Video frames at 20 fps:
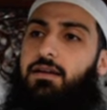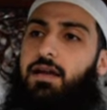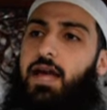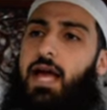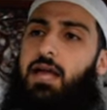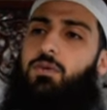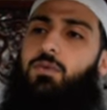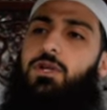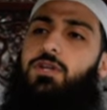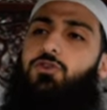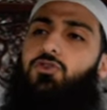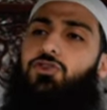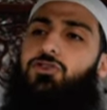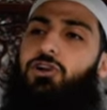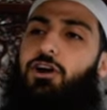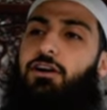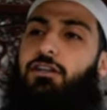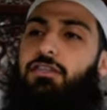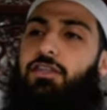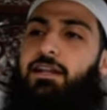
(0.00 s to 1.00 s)
And when you
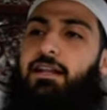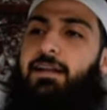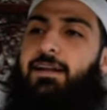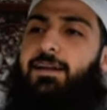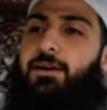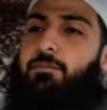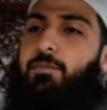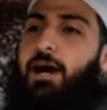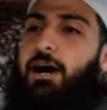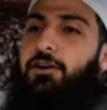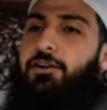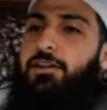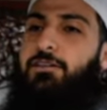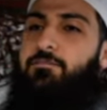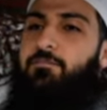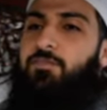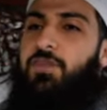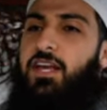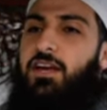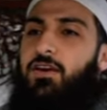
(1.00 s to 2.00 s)
start thinking about it,
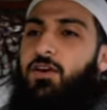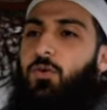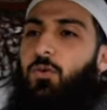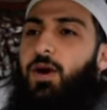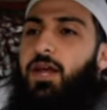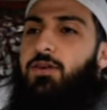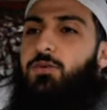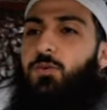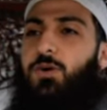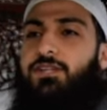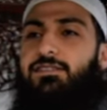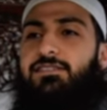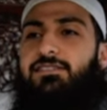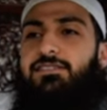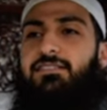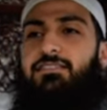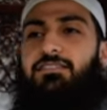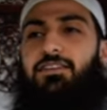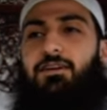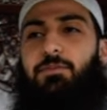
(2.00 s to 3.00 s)
when
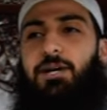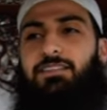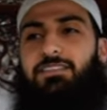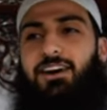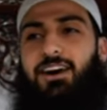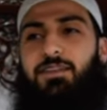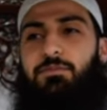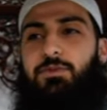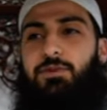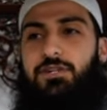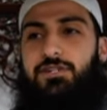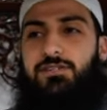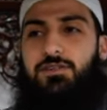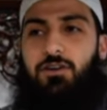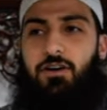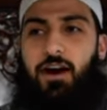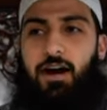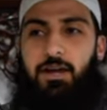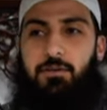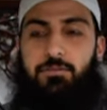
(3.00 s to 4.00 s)
was Ramadan
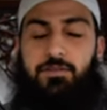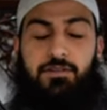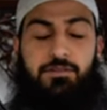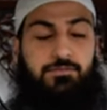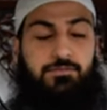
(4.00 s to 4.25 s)
prescribed?